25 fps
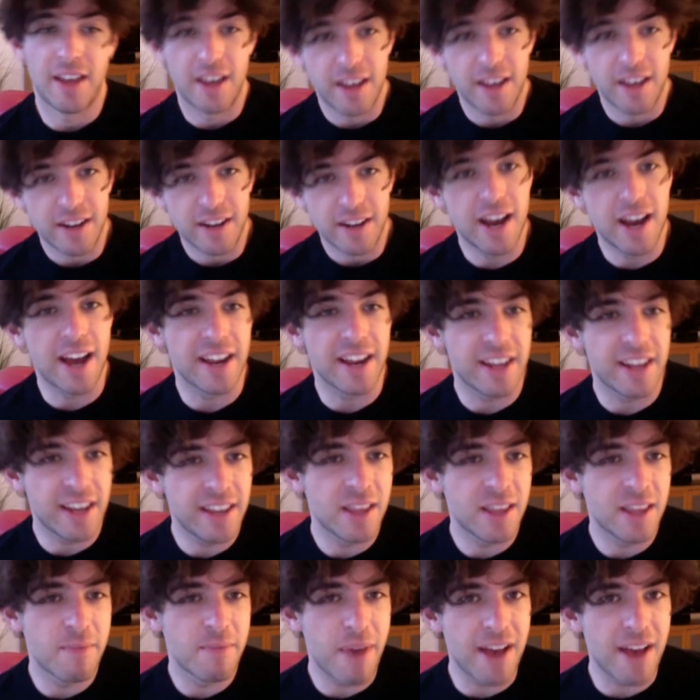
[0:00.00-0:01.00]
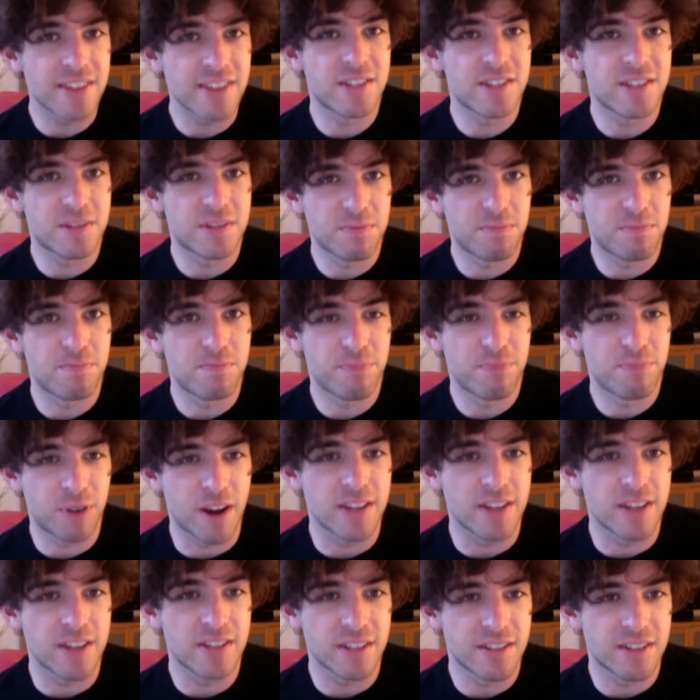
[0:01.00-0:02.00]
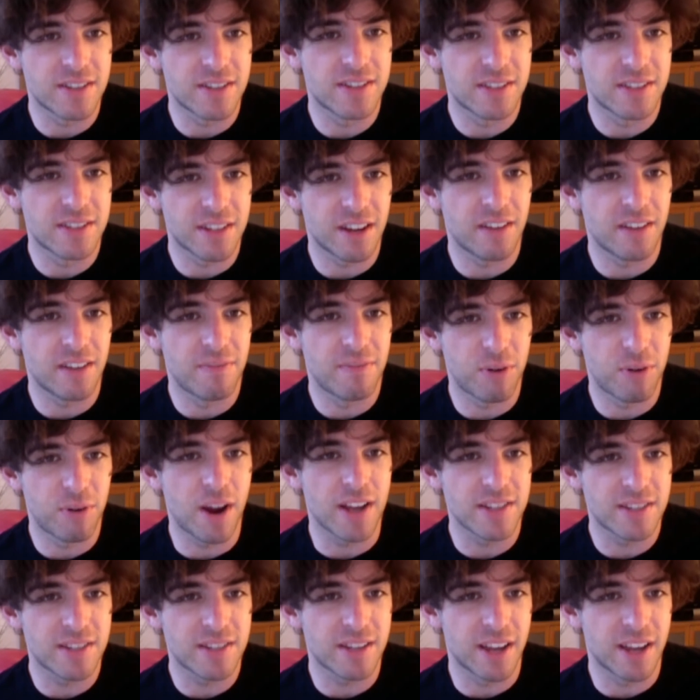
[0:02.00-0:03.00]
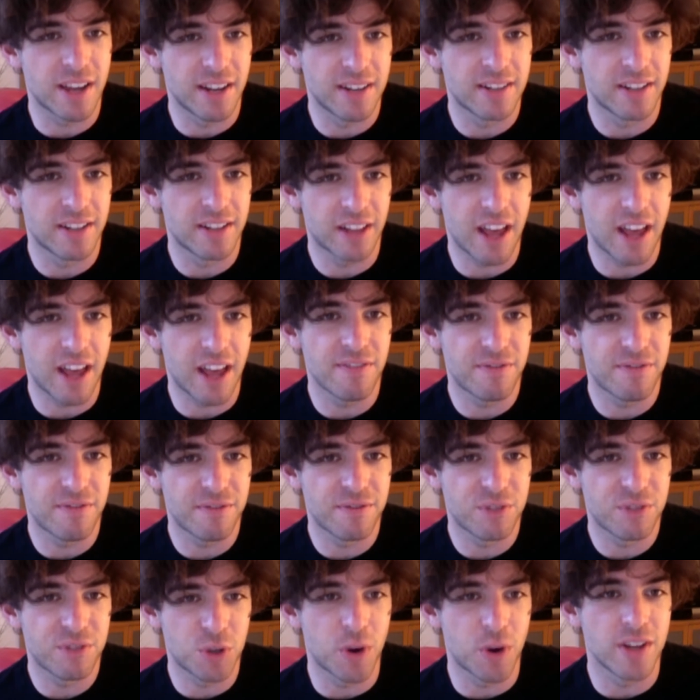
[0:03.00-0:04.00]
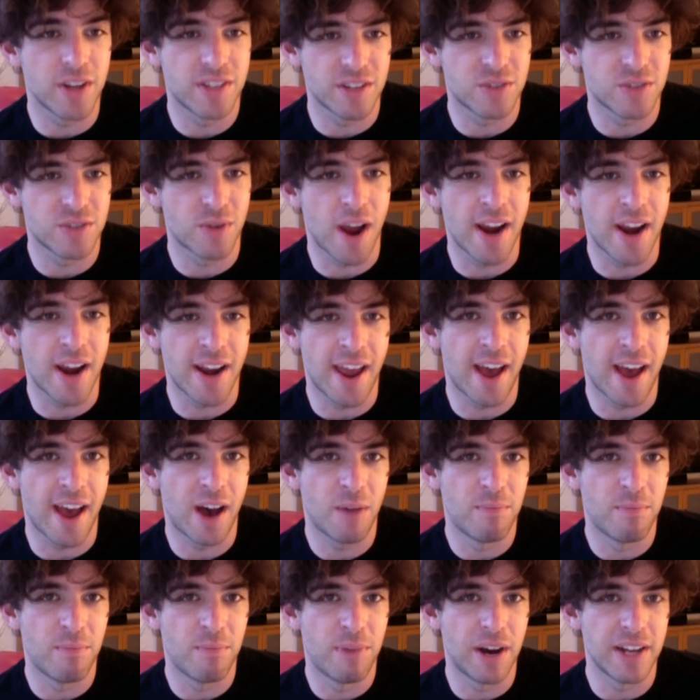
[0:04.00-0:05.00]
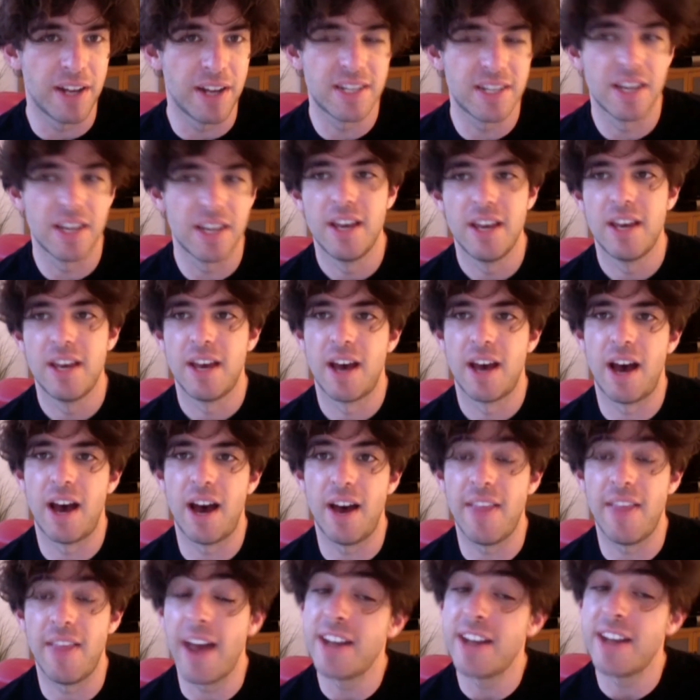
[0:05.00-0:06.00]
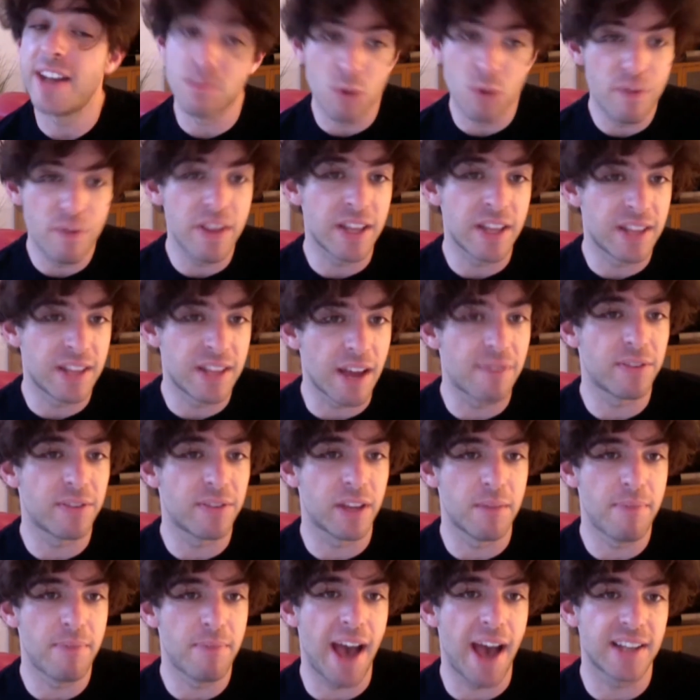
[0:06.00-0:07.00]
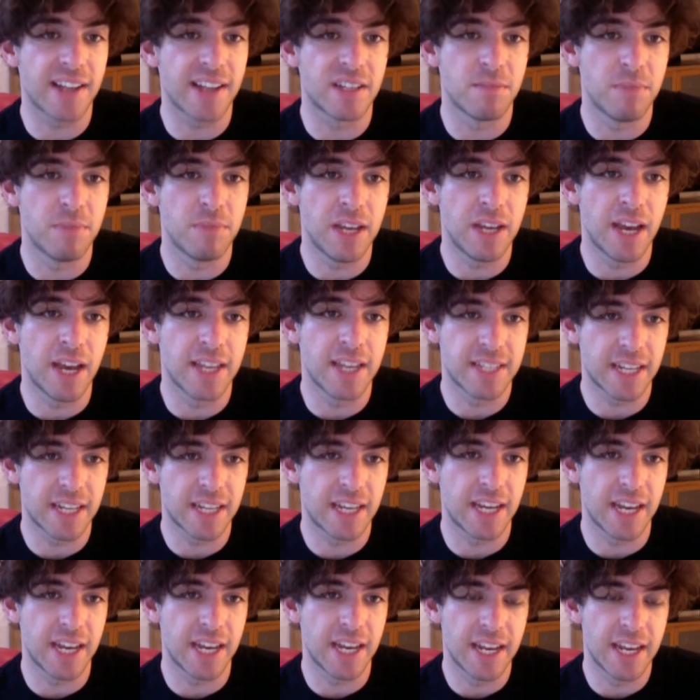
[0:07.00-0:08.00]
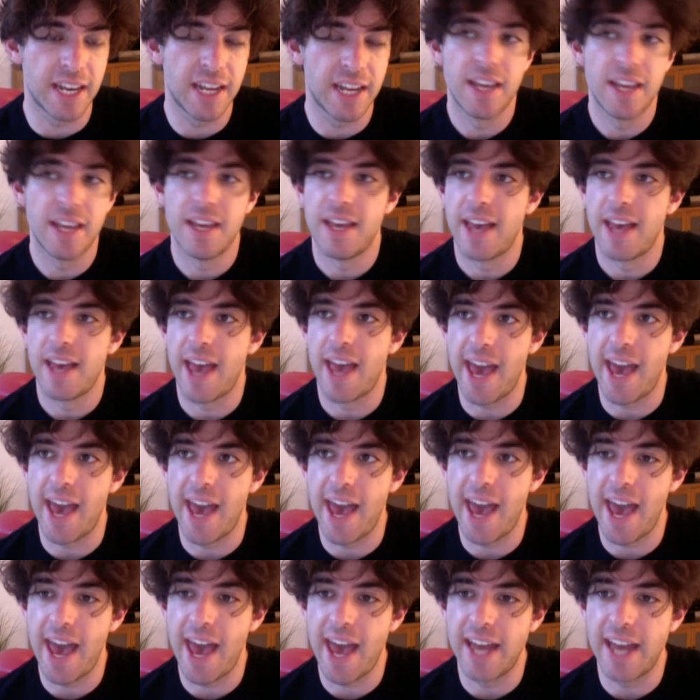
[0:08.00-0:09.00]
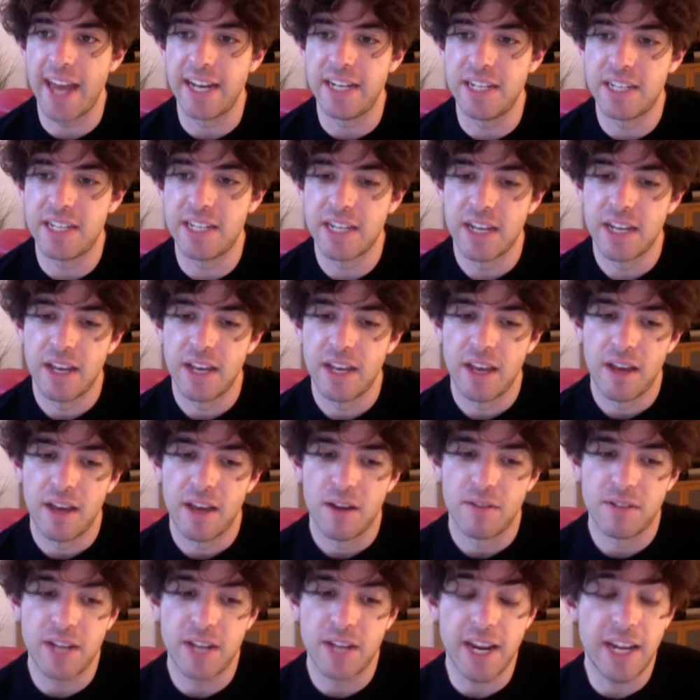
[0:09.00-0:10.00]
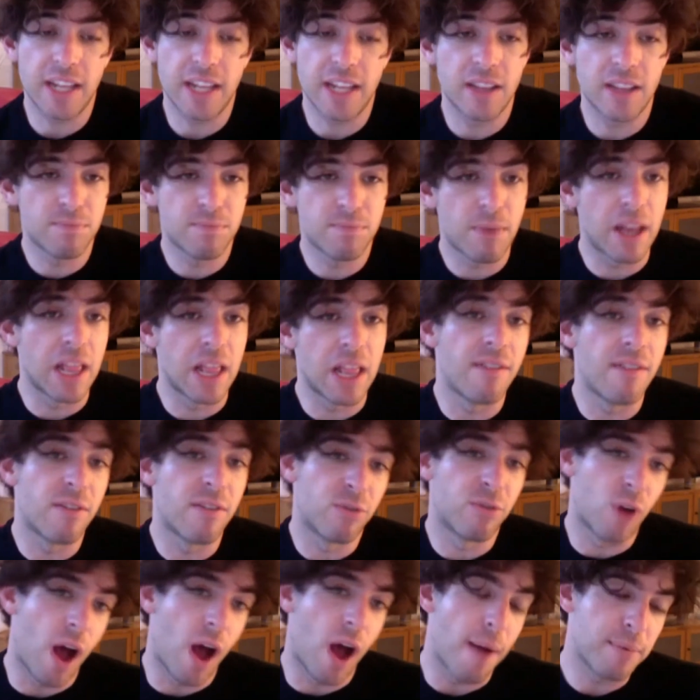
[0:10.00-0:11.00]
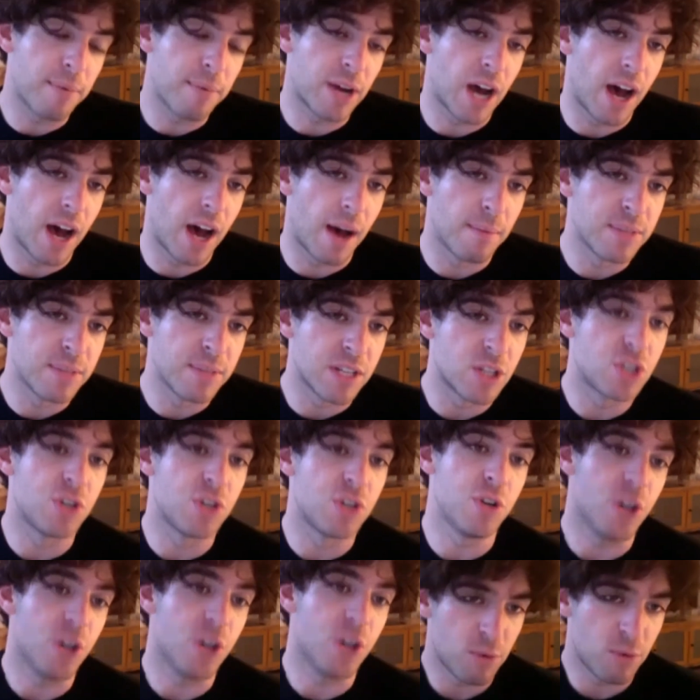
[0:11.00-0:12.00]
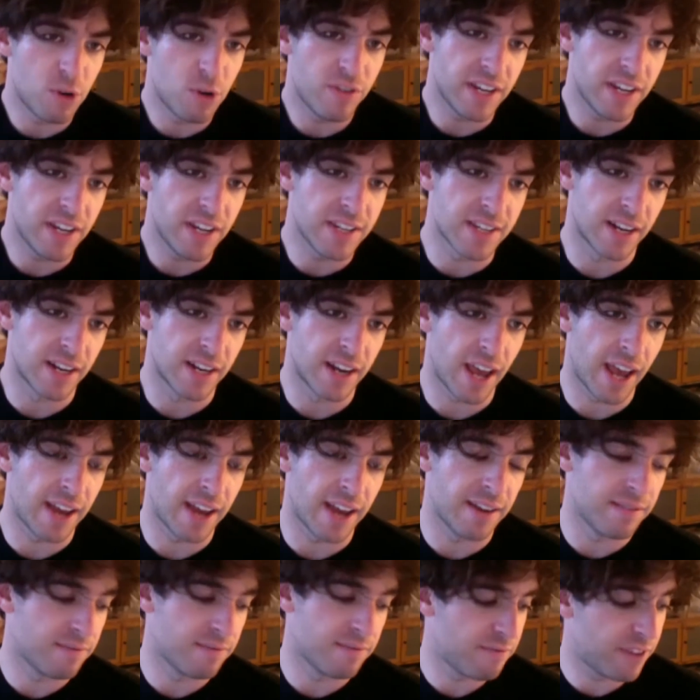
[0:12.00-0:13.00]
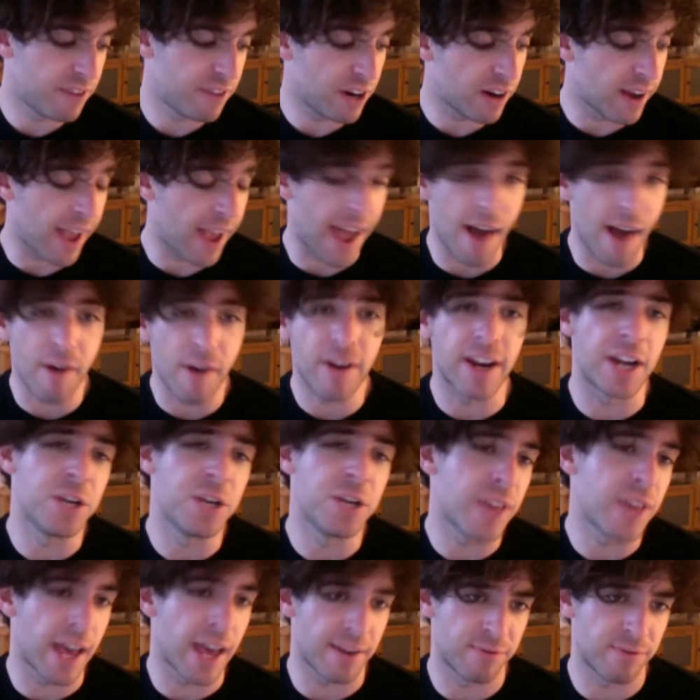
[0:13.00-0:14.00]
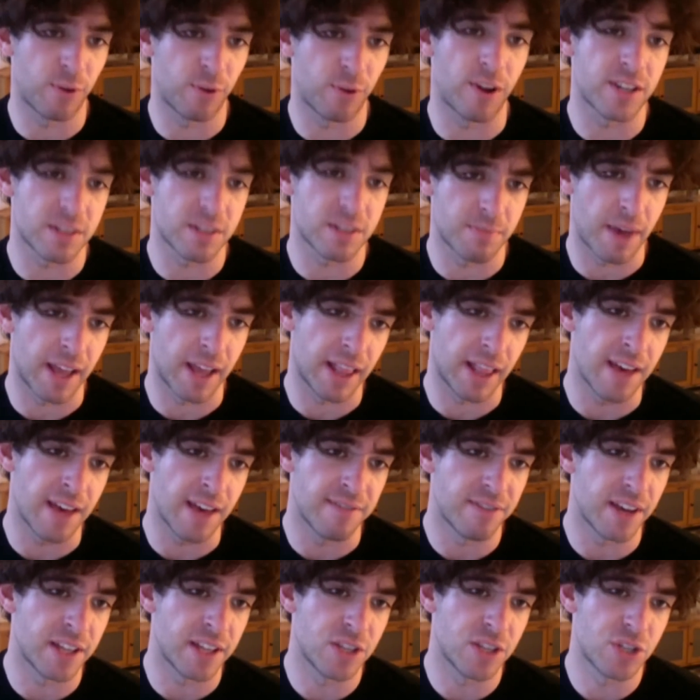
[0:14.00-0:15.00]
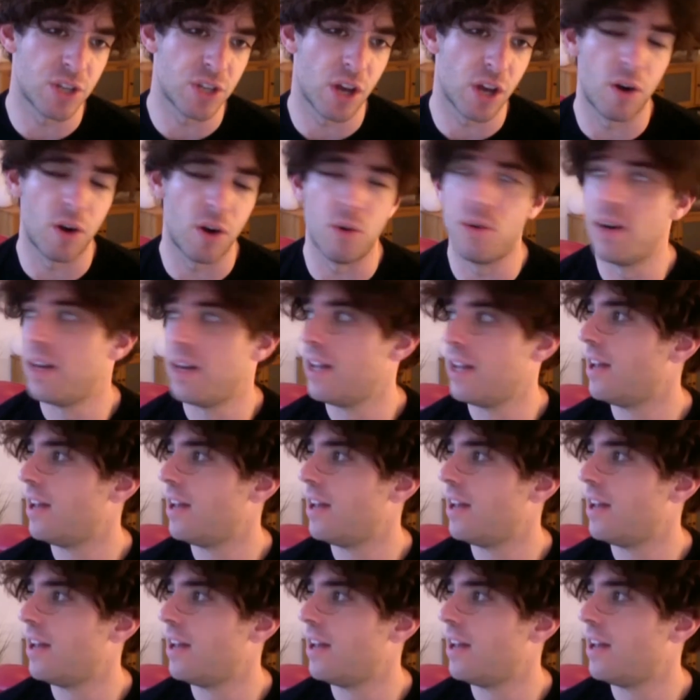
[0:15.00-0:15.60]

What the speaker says: not in the best presence of press and life choices right now, but that is a movie that definitely impacted me as a kid. And taking my love of rom-coms and studio movies and figuring out how can I do that for the rest of my life. And so